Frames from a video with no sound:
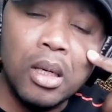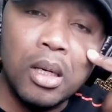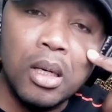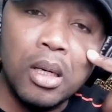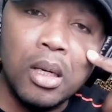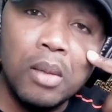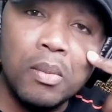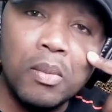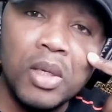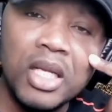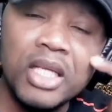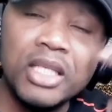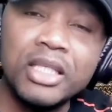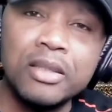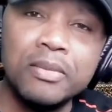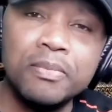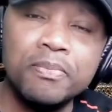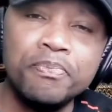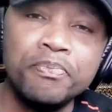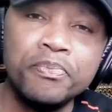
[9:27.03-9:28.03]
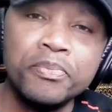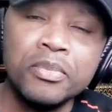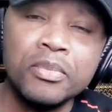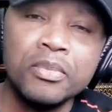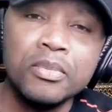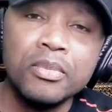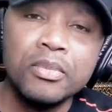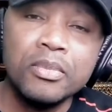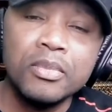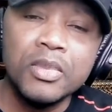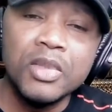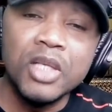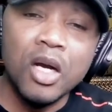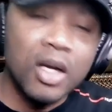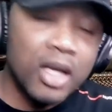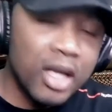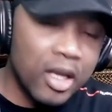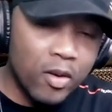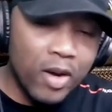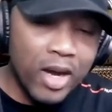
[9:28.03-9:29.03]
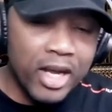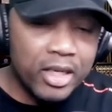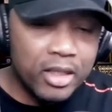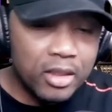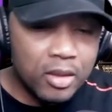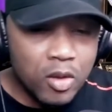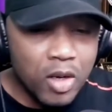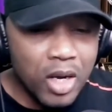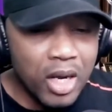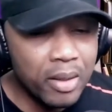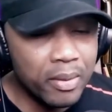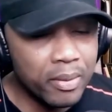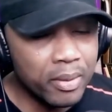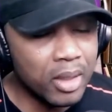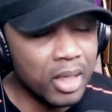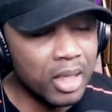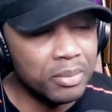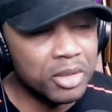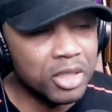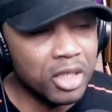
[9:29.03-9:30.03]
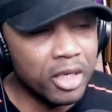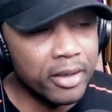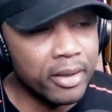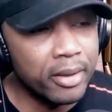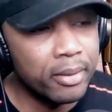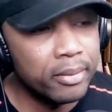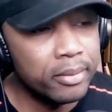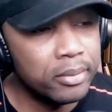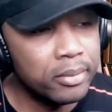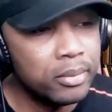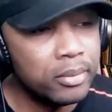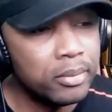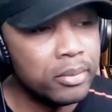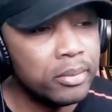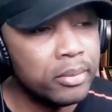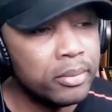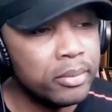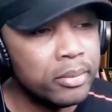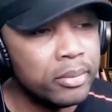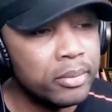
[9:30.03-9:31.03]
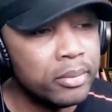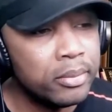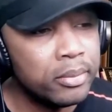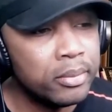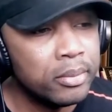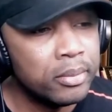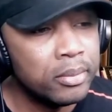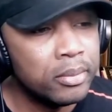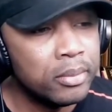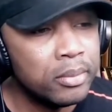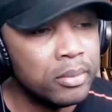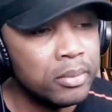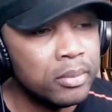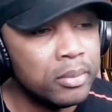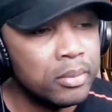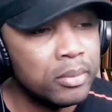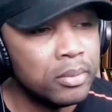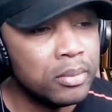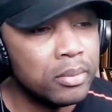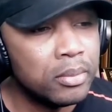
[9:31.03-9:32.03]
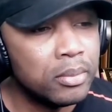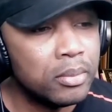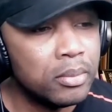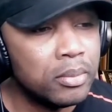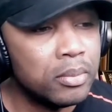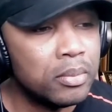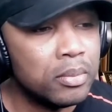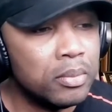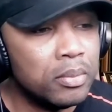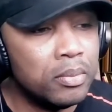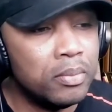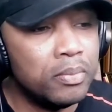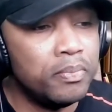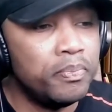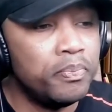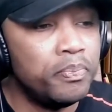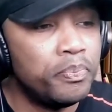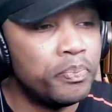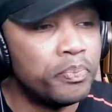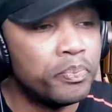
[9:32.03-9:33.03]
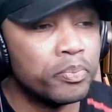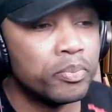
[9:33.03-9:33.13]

So I'm saying, okay, and I'm saying that this disadvantage where me at is that, look,